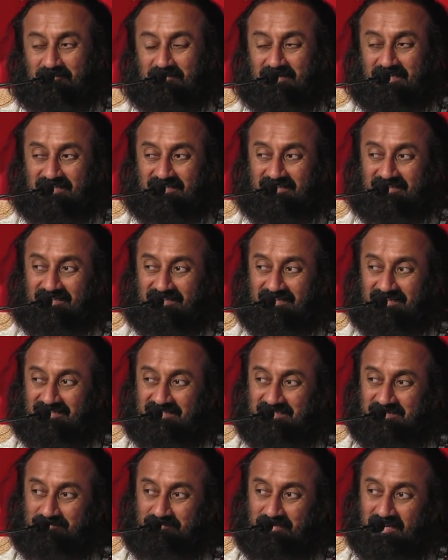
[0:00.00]
But
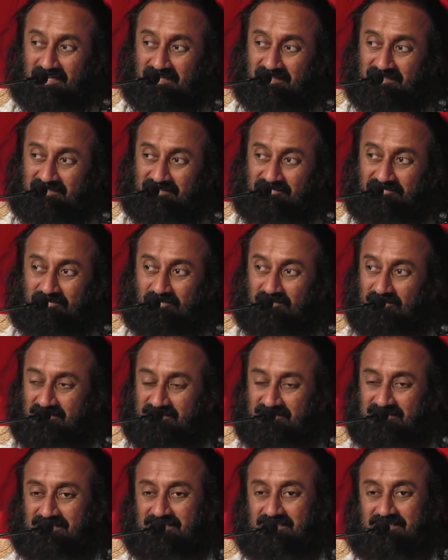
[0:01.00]
in spite of all
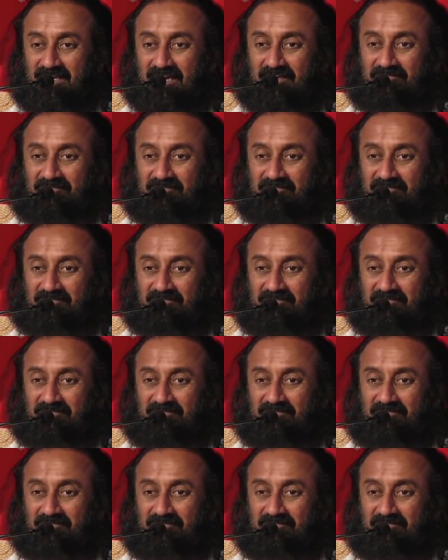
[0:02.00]
three,